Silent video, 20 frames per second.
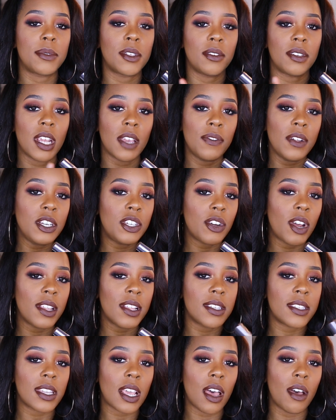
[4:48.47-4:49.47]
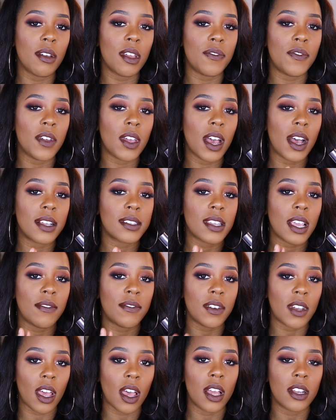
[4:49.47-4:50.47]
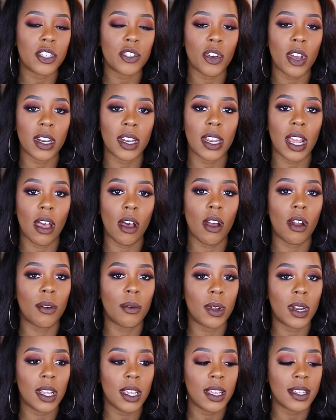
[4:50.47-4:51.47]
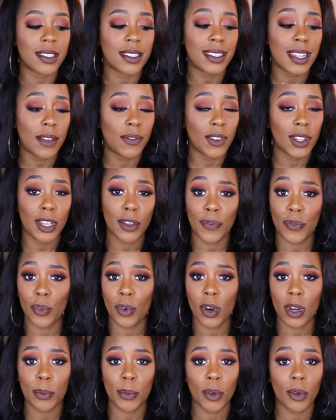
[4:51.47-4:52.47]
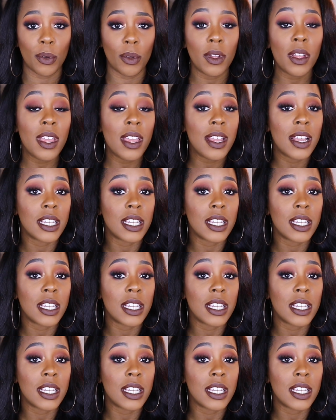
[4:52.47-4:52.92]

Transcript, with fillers: So definitely try this out if you guys have not tried it out already. It's definitely affordable.